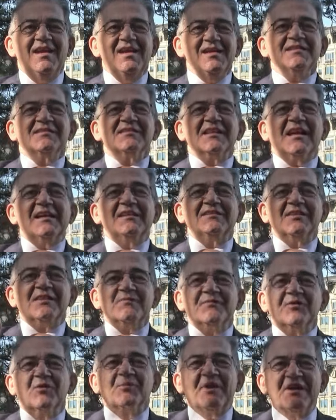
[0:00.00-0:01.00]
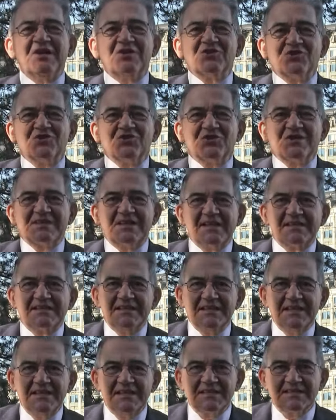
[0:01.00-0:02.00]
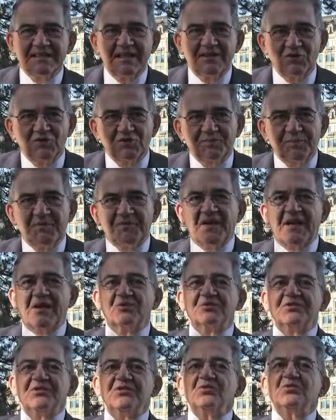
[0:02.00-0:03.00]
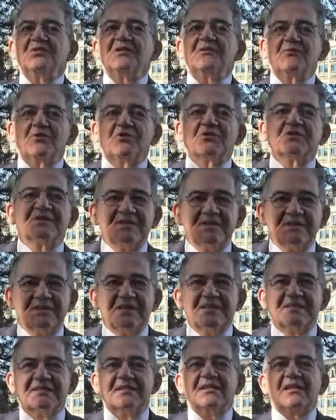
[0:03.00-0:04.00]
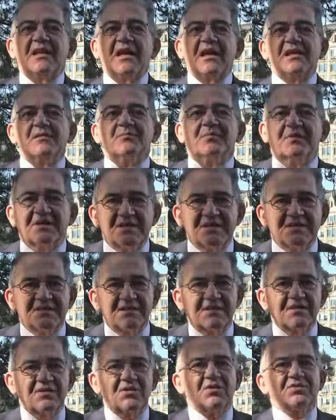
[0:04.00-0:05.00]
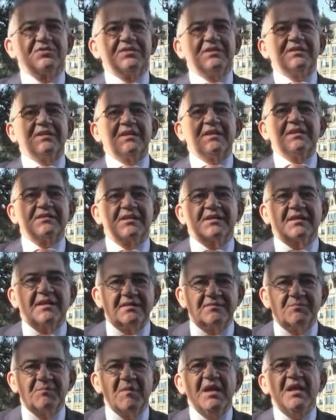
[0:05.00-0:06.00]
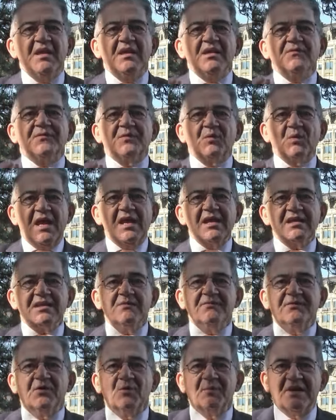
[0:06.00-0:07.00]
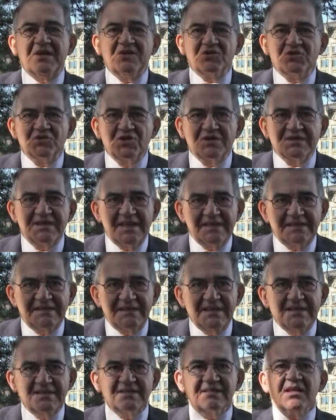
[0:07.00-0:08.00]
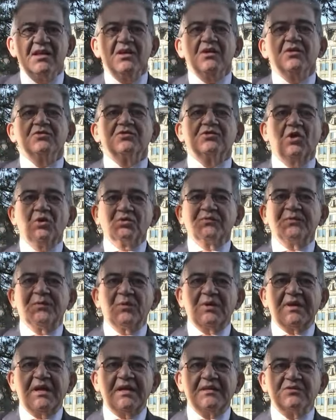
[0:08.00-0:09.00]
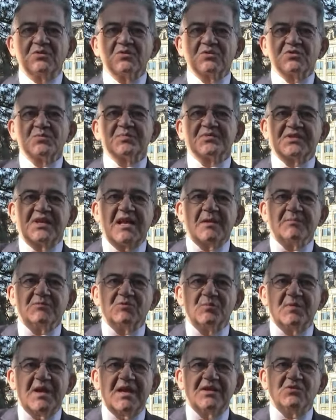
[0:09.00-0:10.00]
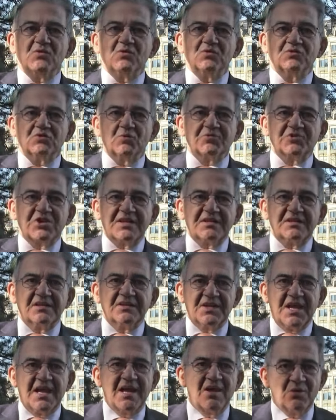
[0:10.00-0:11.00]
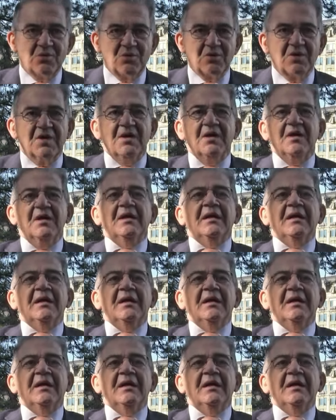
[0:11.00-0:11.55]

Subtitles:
Insider information just like these cannot be found in universities, in libraries, and not in the internet. If you like information just like these, don't forget to subscribe to my YouTube channel now.